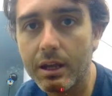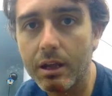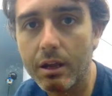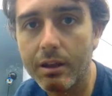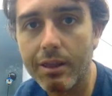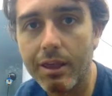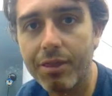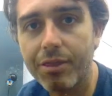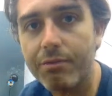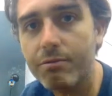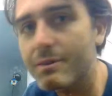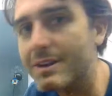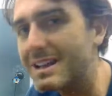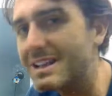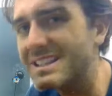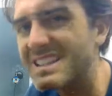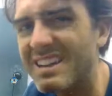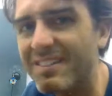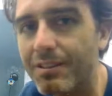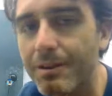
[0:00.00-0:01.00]
on the 3
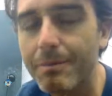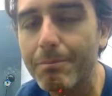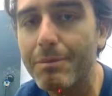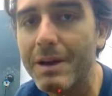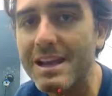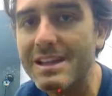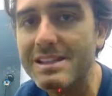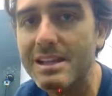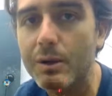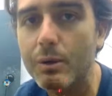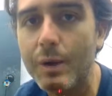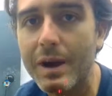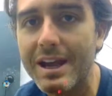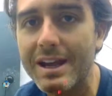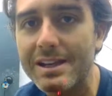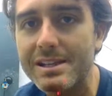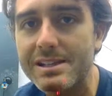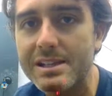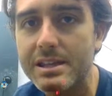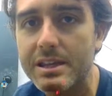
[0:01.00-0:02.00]
different basic
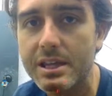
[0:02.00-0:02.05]
ways